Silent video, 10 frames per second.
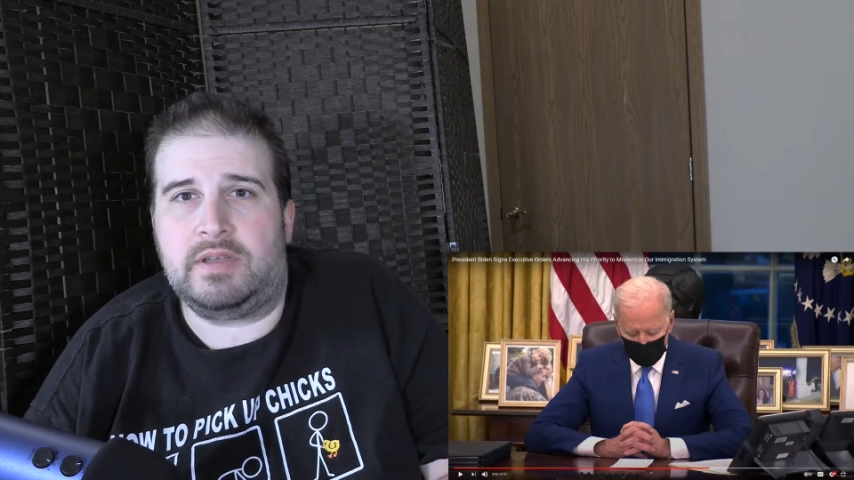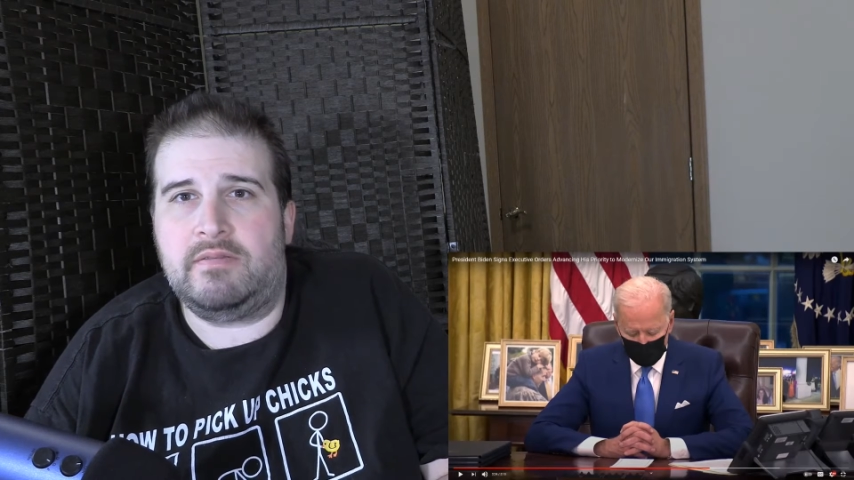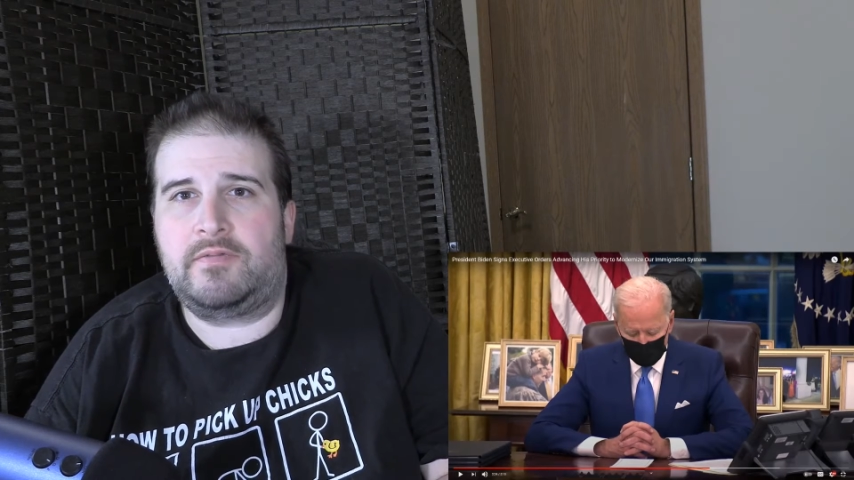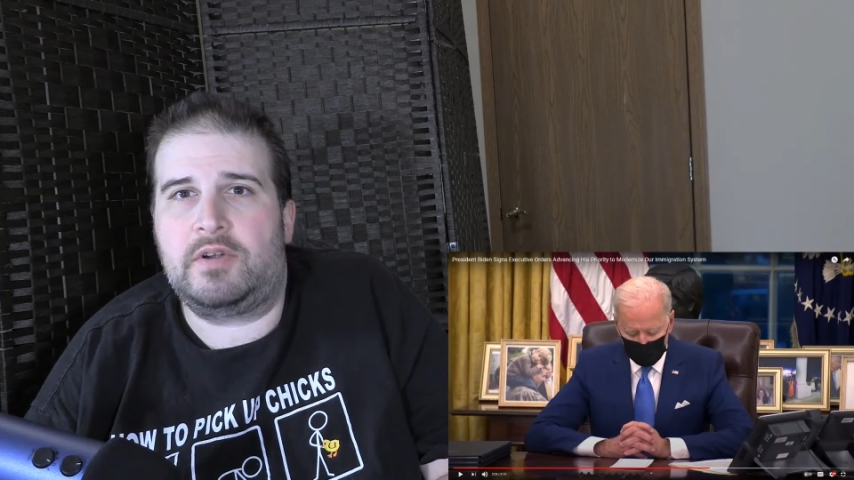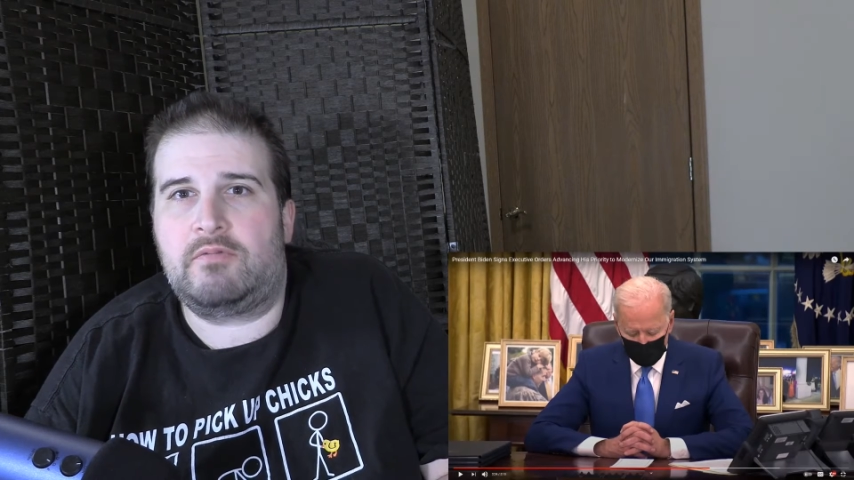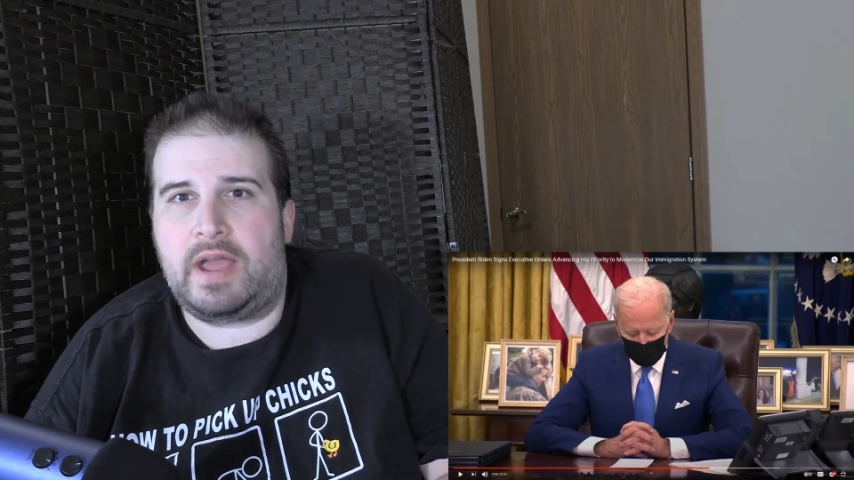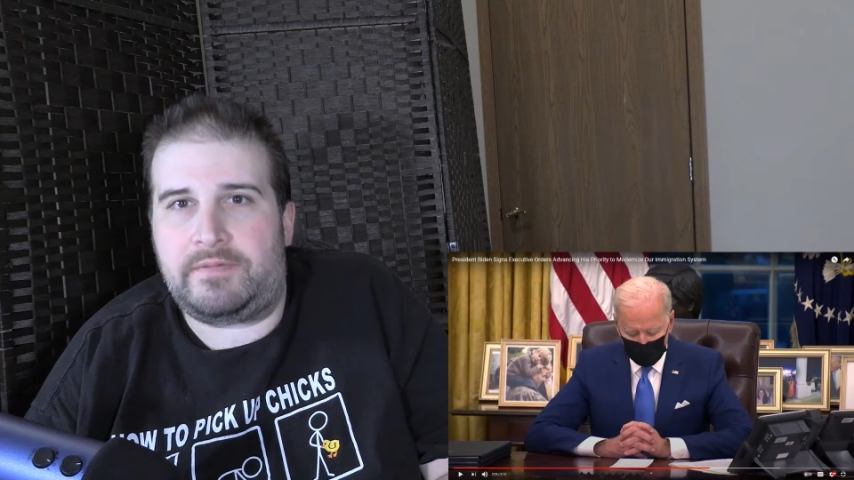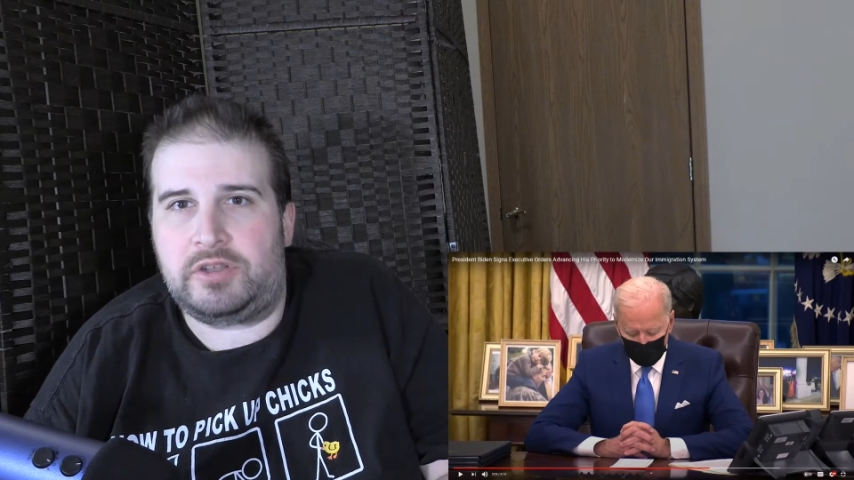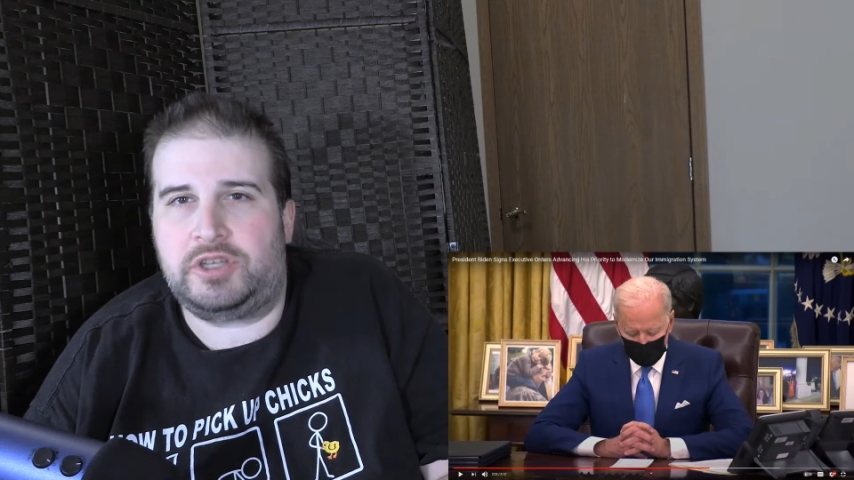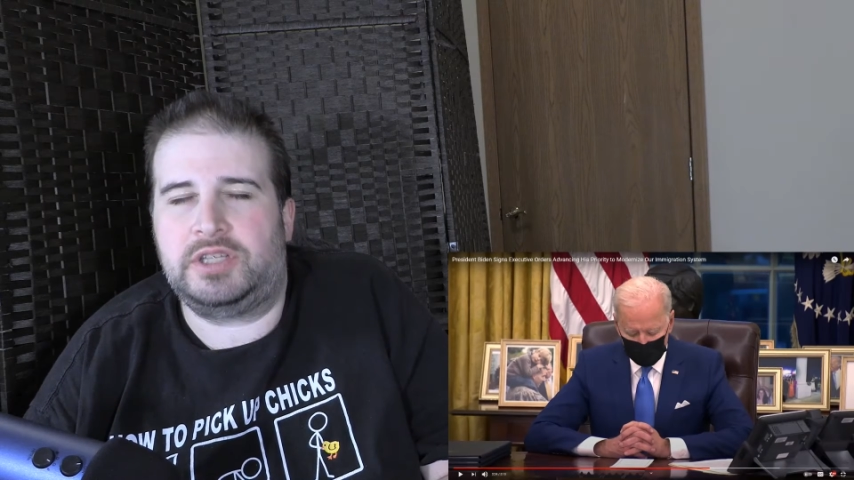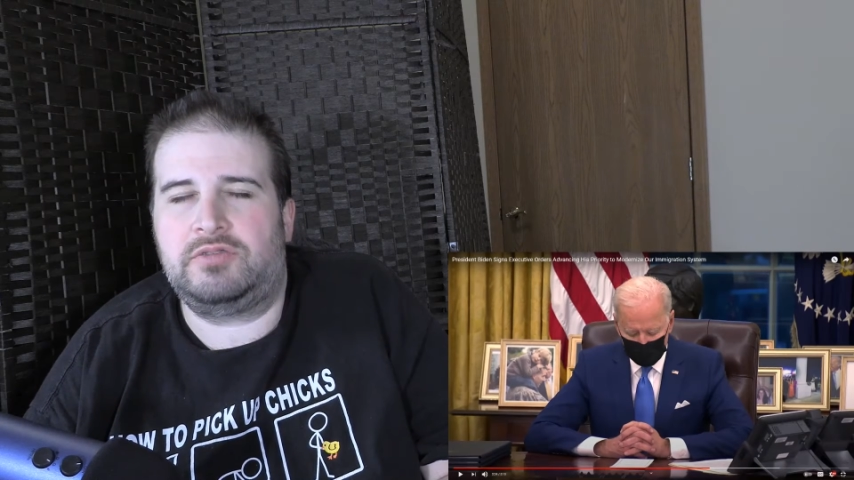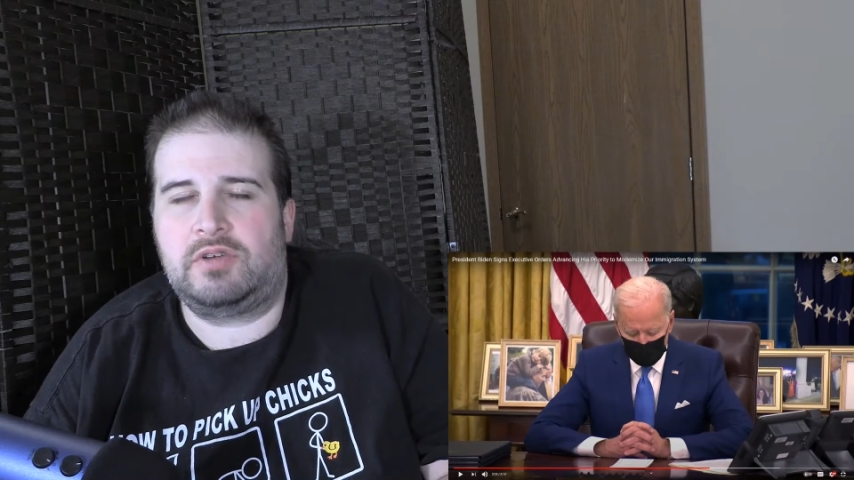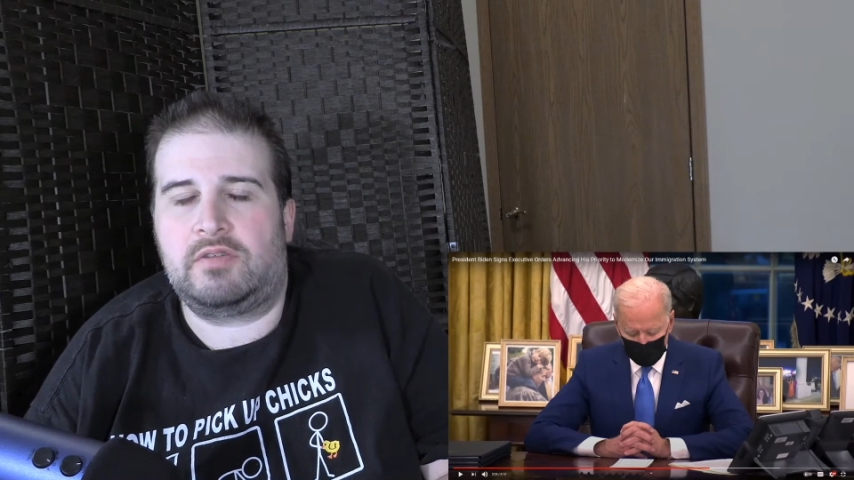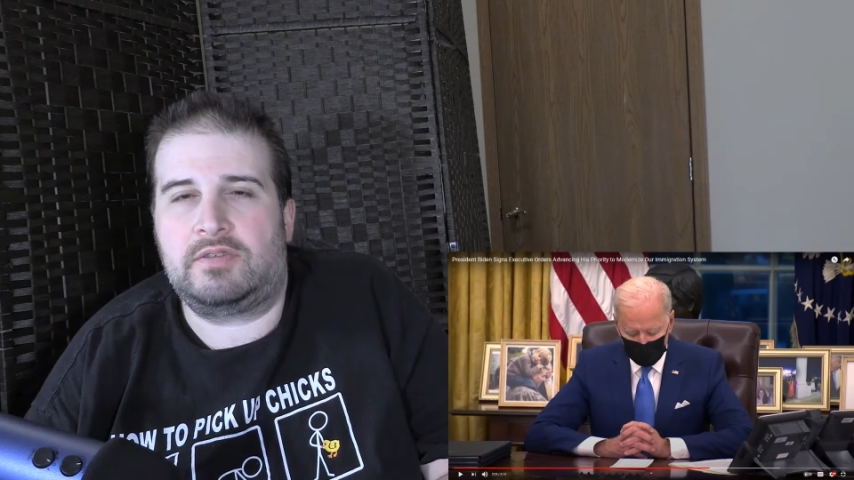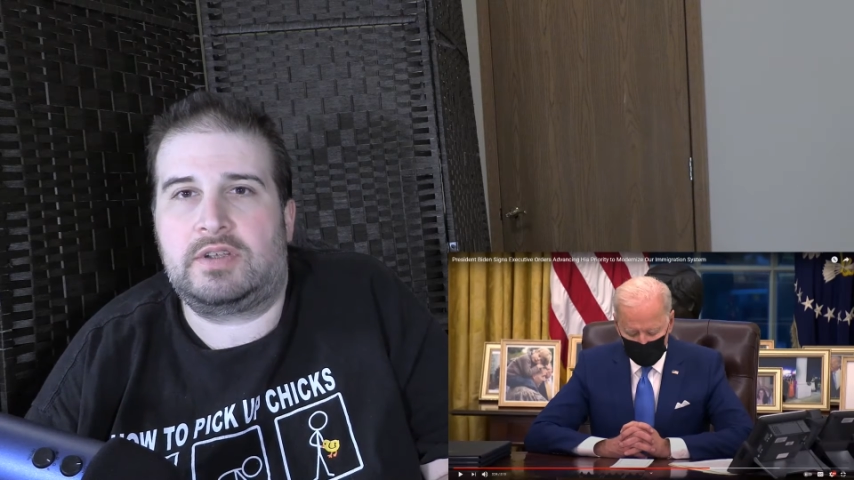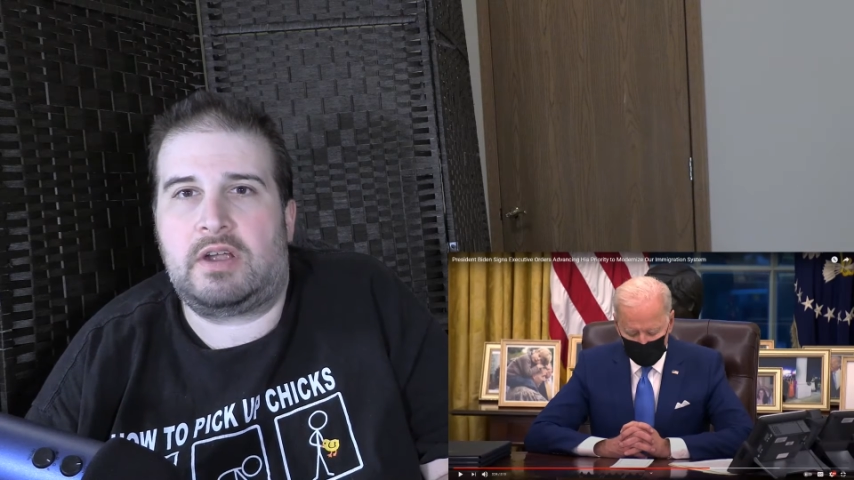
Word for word: even for refugees who are,